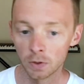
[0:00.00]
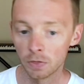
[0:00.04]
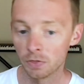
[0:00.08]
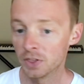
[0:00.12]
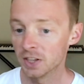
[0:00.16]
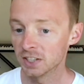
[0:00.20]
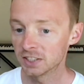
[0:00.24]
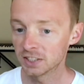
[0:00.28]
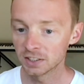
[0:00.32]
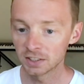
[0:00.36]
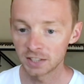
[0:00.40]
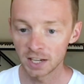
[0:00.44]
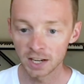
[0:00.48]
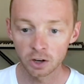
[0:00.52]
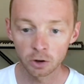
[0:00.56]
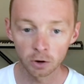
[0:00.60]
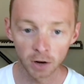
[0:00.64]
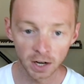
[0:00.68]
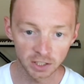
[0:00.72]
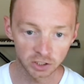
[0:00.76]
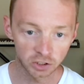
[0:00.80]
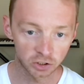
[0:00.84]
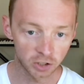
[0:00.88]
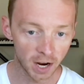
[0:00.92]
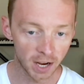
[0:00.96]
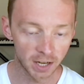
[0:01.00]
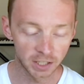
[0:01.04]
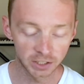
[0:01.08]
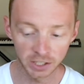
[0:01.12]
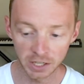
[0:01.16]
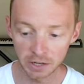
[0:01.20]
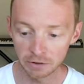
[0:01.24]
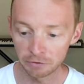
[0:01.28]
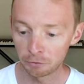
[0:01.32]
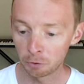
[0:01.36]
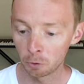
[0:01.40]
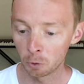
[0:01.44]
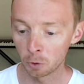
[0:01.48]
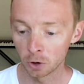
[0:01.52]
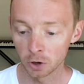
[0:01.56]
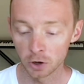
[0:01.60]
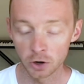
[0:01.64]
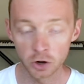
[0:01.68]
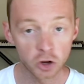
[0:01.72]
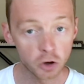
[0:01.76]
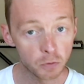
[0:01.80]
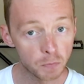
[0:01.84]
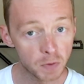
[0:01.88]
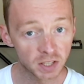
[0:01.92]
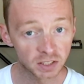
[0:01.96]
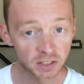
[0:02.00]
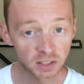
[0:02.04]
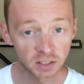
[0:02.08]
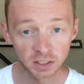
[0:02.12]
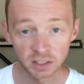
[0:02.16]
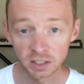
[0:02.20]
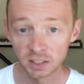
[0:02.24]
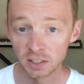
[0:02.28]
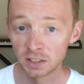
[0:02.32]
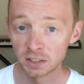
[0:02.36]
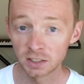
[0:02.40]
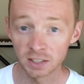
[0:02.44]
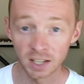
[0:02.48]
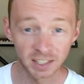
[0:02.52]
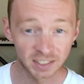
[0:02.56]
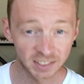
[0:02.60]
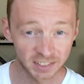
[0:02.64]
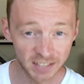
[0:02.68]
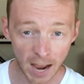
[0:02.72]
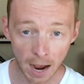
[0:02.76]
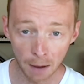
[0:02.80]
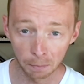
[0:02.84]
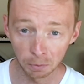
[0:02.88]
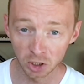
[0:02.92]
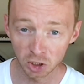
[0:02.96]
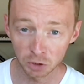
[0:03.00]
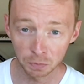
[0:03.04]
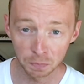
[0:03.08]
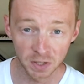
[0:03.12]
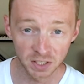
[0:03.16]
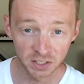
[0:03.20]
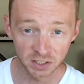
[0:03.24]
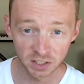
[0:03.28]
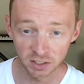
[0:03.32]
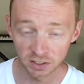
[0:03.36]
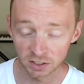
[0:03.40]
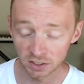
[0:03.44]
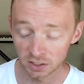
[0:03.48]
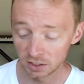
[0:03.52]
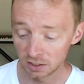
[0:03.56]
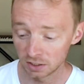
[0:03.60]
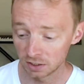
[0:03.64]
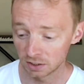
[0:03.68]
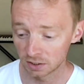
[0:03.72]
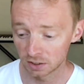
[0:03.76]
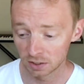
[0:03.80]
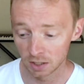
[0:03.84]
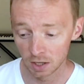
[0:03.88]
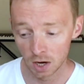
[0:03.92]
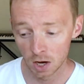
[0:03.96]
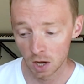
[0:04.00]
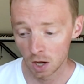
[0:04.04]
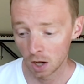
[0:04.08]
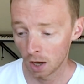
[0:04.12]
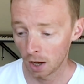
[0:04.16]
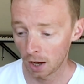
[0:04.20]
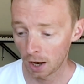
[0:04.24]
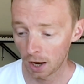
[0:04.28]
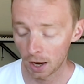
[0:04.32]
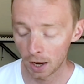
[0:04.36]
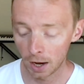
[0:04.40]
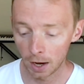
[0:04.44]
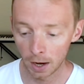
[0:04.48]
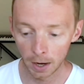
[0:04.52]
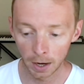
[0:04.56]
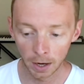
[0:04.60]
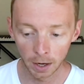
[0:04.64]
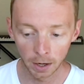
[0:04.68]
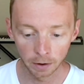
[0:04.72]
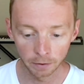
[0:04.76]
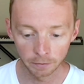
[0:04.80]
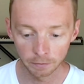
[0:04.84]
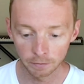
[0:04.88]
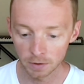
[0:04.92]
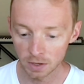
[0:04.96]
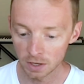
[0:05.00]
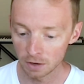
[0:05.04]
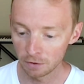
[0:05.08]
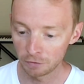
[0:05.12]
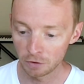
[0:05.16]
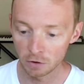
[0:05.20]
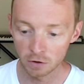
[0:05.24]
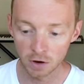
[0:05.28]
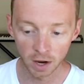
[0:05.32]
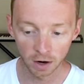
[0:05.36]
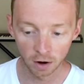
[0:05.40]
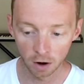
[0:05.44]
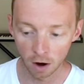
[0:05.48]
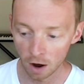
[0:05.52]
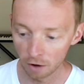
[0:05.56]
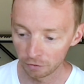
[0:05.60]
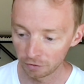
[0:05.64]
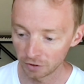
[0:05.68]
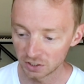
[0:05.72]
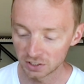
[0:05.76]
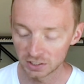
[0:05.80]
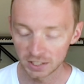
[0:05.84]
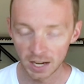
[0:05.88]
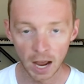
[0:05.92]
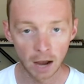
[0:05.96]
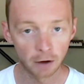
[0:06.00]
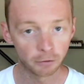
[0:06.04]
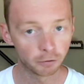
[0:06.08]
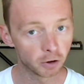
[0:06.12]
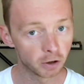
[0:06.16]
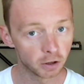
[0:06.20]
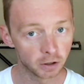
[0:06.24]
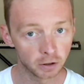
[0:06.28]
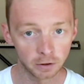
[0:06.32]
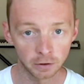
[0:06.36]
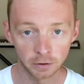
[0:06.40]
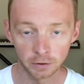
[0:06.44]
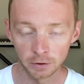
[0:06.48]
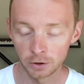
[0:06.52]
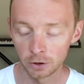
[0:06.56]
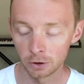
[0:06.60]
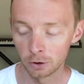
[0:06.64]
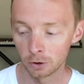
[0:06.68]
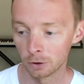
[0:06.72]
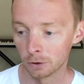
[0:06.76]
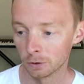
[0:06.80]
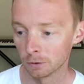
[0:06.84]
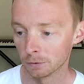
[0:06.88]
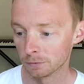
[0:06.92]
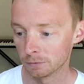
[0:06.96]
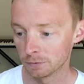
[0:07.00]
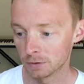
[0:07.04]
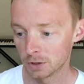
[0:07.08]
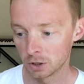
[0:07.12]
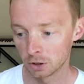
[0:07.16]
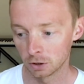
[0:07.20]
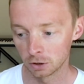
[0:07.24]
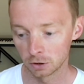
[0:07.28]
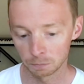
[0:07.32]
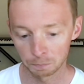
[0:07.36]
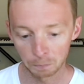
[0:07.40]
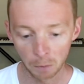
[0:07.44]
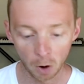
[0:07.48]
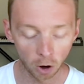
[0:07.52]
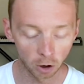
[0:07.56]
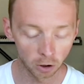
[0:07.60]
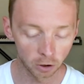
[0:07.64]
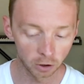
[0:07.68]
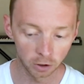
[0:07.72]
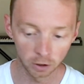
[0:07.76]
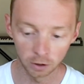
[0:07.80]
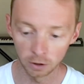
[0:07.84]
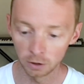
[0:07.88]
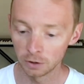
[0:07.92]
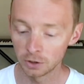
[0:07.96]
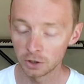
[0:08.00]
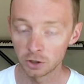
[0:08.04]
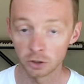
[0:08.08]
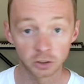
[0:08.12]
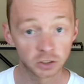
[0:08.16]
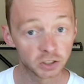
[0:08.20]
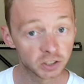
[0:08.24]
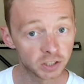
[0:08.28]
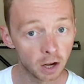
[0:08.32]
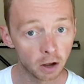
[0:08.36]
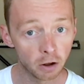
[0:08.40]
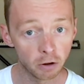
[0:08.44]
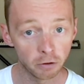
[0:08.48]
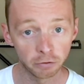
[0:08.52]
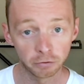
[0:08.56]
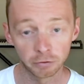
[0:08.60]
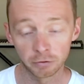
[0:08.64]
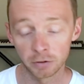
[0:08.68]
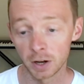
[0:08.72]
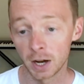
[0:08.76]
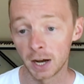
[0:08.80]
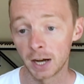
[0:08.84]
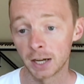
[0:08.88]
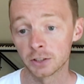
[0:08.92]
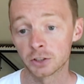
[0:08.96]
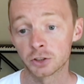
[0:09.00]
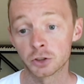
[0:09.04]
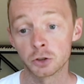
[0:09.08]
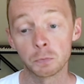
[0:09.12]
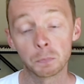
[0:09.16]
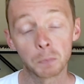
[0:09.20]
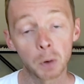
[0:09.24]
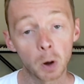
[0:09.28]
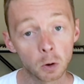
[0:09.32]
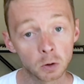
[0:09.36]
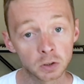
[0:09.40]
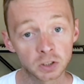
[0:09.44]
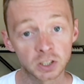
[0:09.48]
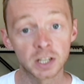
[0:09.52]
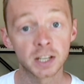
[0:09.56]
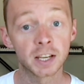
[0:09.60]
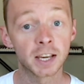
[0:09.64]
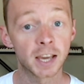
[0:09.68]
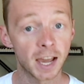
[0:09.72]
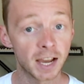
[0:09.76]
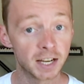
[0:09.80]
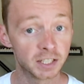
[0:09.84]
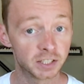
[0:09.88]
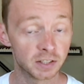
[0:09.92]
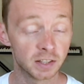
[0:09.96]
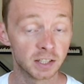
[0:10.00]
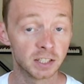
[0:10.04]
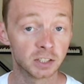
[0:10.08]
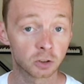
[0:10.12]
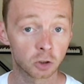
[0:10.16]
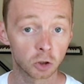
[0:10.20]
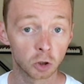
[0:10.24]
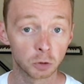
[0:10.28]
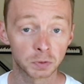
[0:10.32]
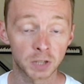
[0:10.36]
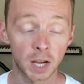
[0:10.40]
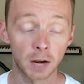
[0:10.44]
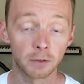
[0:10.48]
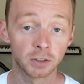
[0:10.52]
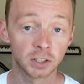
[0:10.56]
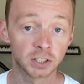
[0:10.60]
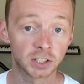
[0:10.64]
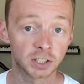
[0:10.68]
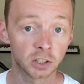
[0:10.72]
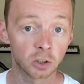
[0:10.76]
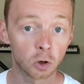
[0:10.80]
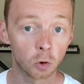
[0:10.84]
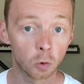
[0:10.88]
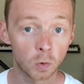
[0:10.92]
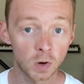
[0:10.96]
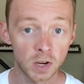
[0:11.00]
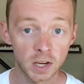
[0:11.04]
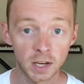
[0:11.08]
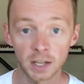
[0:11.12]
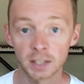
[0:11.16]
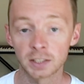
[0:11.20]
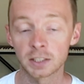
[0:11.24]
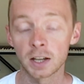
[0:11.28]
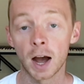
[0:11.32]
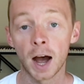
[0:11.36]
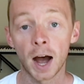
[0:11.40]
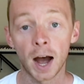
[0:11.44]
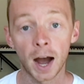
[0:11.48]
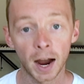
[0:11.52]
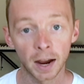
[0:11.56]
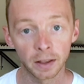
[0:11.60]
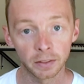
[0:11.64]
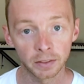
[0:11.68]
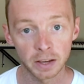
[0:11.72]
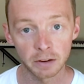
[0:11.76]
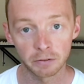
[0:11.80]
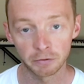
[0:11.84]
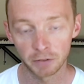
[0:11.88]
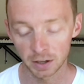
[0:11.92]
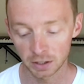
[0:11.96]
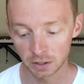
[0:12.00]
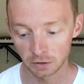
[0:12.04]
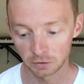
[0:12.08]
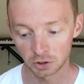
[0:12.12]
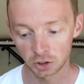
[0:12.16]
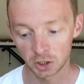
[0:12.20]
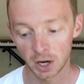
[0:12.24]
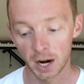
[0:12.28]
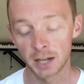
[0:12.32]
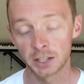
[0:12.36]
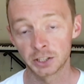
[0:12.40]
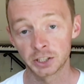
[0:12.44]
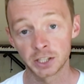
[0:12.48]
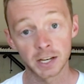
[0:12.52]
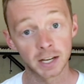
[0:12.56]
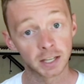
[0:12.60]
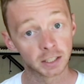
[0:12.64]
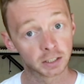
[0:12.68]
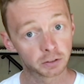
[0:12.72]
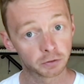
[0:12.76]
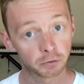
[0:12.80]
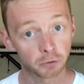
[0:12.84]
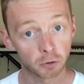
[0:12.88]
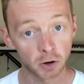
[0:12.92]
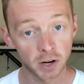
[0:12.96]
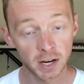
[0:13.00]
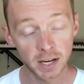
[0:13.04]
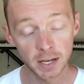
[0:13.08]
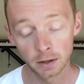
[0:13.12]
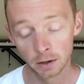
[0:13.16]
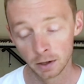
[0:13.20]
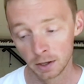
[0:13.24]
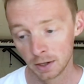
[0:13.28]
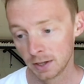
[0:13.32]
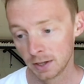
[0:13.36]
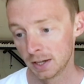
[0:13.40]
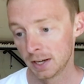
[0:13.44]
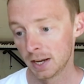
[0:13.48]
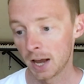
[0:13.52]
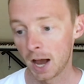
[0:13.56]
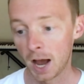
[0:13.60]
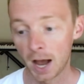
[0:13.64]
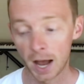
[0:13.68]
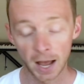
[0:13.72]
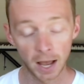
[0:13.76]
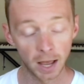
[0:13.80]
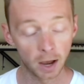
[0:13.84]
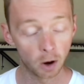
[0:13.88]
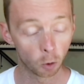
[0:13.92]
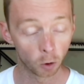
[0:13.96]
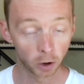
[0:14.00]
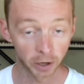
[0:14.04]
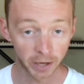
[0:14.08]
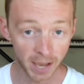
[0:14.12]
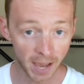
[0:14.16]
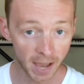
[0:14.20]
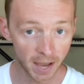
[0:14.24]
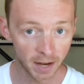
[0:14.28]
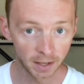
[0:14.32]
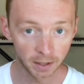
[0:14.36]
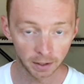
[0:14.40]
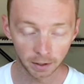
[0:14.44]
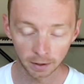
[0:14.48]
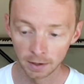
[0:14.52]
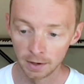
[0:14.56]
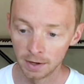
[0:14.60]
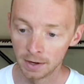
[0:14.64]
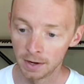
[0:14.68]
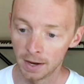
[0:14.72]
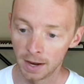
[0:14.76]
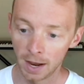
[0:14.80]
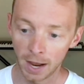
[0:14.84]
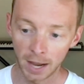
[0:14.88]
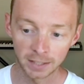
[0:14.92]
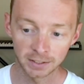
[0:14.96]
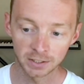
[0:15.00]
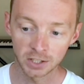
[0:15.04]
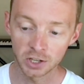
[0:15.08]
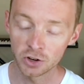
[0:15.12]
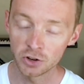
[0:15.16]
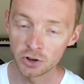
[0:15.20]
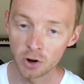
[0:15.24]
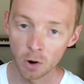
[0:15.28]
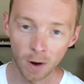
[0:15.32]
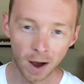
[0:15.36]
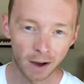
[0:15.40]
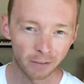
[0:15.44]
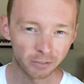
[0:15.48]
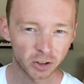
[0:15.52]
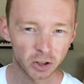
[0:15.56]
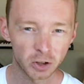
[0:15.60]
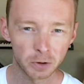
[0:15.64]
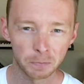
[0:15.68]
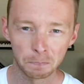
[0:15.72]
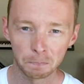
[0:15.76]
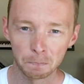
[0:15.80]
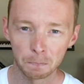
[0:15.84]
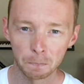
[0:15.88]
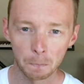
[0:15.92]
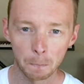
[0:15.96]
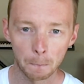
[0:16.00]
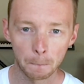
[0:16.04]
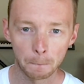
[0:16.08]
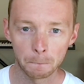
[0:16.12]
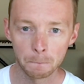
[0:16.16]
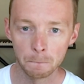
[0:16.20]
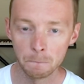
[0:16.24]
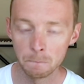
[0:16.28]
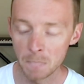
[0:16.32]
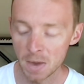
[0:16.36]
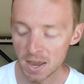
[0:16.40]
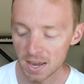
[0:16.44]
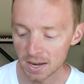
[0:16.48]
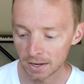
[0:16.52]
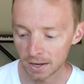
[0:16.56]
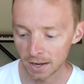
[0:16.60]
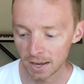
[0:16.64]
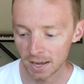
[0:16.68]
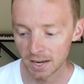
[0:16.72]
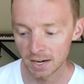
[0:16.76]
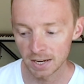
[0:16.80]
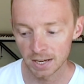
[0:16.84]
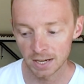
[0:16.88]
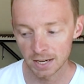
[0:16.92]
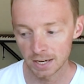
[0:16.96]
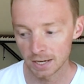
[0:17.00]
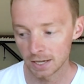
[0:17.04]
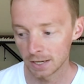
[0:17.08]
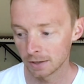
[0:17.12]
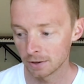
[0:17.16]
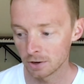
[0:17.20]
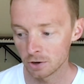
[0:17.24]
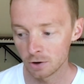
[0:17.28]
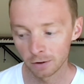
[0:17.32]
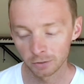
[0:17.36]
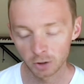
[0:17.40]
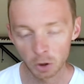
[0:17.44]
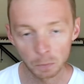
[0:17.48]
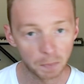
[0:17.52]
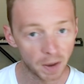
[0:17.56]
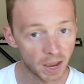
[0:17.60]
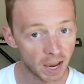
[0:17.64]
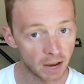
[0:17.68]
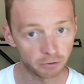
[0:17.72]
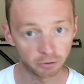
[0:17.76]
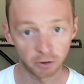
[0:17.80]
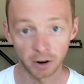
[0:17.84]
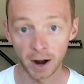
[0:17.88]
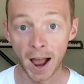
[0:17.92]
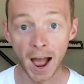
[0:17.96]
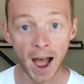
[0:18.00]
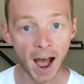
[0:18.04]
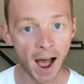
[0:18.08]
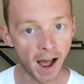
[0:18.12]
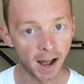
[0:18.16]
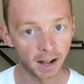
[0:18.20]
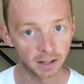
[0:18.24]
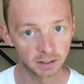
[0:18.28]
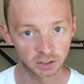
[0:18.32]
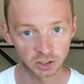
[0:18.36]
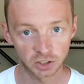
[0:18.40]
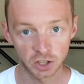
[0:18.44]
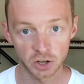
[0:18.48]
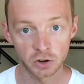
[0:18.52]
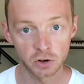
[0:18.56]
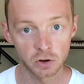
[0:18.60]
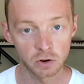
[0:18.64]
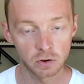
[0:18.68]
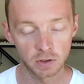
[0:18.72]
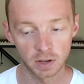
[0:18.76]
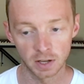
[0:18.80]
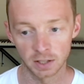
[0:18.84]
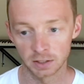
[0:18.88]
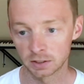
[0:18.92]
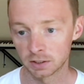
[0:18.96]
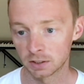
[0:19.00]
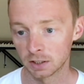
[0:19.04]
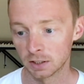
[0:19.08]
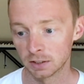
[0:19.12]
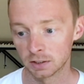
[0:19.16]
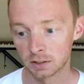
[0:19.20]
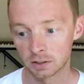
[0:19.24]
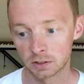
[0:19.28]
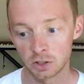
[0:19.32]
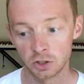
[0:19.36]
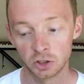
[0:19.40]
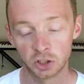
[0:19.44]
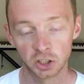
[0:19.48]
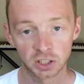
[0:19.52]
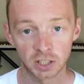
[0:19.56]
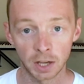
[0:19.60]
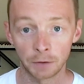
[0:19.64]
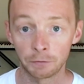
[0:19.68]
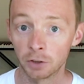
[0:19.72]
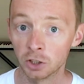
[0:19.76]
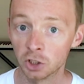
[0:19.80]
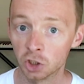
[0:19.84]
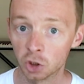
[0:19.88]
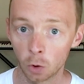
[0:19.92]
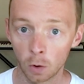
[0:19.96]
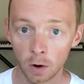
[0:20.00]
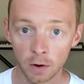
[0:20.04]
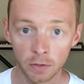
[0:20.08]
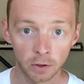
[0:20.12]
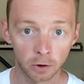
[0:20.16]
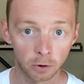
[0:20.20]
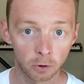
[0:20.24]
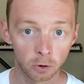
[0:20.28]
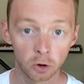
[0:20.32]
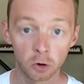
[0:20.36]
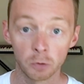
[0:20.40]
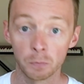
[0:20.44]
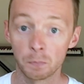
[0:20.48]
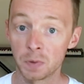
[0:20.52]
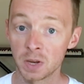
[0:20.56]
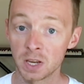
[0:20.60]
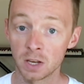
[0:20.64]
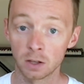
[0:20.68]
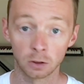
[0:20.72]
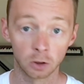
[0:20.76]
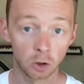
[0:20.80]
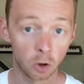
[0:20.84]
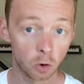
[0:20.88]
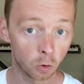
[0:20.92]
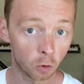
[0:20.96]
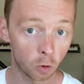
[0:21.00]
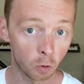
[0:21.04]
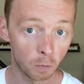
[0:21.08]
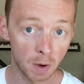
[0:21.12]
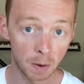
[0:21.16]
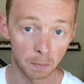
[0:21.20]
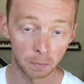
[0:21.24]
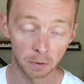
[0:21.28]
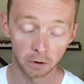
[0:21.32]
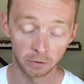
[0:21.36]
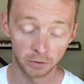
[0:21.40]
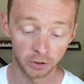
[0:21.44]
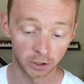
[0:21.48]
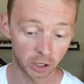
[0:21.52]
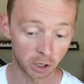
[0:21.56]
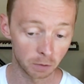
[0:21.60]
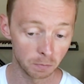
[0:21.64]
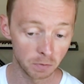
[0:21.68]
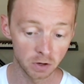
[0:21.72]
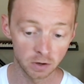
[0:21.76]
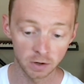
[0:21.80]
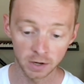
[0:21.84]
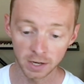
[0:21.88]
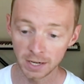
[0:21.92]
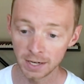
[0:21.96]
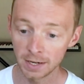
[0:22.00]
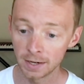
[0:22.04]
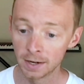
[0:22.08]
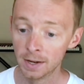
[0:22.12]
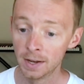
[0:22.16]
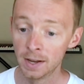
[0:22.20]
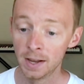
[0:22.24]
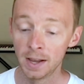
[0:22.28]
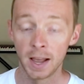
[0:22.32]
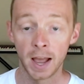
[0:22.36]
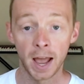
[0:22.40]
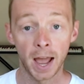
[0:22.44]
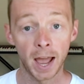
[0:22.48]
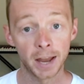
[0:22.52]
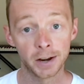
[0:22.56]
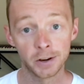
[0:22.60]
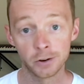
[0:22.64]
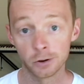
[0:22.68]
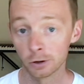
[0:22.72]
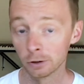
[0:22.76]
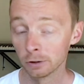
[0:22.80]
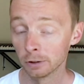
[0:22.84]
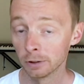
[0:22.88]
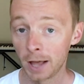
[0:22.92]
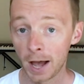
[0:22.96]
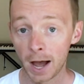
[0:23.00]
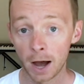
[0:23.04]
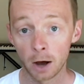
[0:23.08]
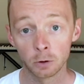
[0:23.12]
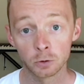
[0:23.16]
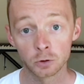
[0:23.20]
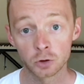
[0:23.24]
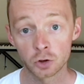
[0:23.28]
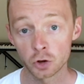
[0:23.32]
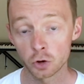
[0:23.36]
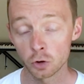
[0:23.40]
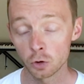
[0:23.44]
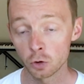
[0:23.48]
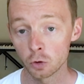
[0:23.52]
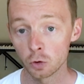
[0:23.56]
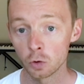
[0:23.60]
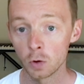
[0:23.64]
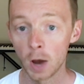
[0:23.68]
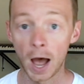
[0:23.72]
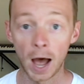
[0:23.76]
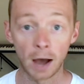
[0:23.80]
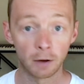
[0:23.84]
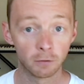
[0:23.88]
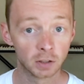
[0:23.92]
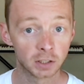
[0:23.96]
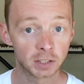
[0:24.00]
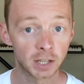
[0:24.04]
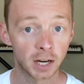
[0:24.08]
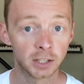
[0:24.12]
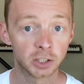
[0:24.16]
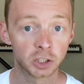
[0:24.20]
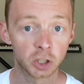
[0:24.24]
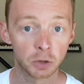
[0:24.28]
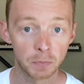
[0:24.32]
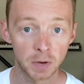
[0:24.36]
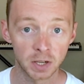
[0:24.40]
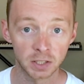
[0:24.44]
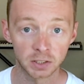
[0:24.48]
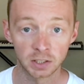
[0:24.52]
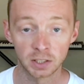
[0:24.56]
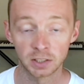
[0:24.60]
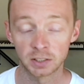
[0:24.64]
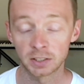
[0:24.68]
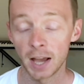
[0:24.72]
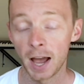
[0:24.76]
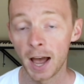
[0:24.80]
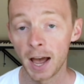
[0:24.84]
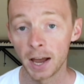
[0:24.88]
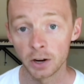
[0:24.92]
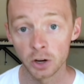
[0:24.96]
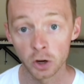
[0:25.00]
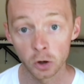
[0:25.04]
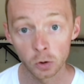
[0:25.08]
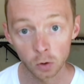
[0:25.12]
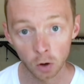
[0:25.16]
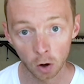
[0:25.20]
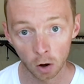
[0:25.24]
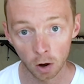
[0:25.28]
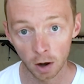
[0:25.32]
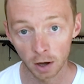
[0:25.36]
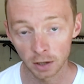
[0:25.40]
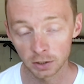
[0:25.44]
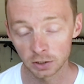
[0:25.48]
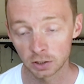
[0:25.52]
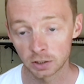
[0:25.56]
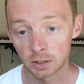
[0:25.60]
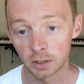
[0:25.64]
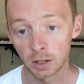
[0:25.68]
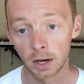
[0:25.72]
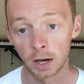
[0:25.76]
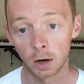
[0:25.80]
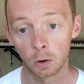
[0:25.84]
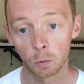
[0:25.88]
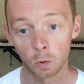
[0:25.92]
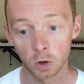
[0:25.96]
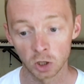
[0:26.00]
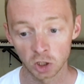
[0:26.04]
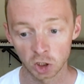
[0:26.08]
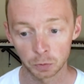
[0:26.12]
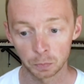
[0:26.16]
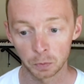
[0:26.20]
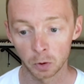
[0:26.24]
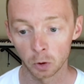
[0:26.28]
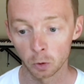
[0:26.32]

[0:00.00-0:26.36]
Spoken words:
this is a great strategy for new businesses, established businesses. If you've got an office staff or your partner, yourself, to post and engage in these groups every single week is a highly effective strategy. It's free, organic, as in you don't have to you don't have to pay for ads to do this. You just have to join the group, be a local member of your community, and you're allowed to advertise your business at no cost once per